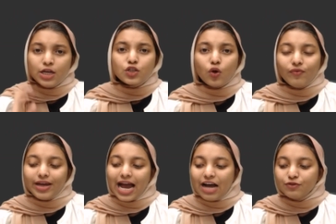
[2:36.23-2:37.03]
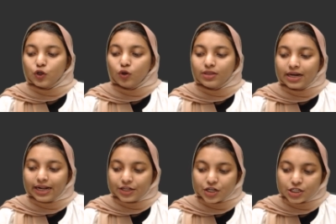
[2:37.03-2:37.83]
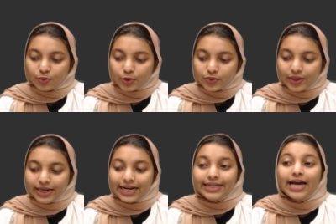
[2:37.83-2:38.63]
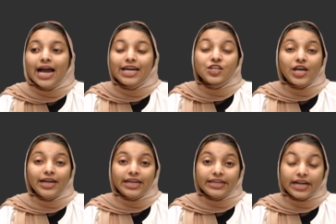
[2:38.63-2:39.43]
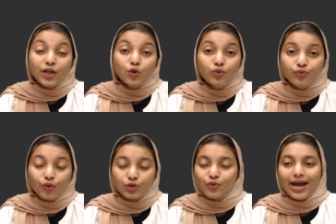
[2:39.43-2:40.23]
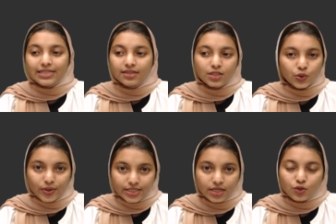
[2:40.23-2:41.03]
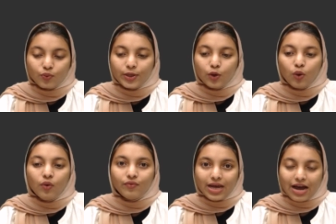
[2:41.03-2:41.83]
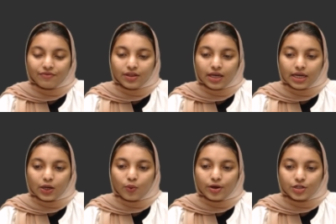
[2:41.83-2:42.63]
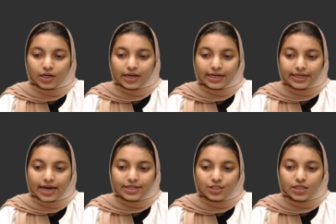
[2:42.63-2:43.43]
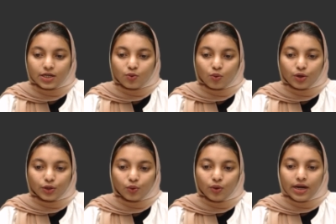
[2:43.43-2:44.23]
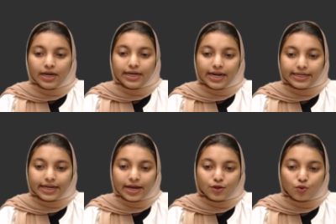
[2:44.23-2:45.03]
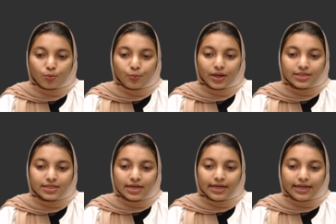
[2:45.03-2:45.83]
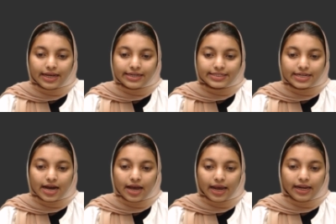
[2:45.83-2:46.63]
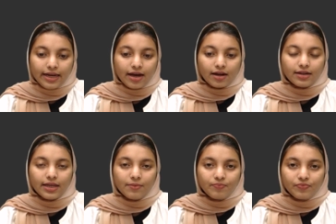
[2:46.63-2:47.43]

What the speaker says: So we have to know the relationship between delta H and delta U to answer this question. So we know we have the equation delta H is equal to delta U plus delta NRT.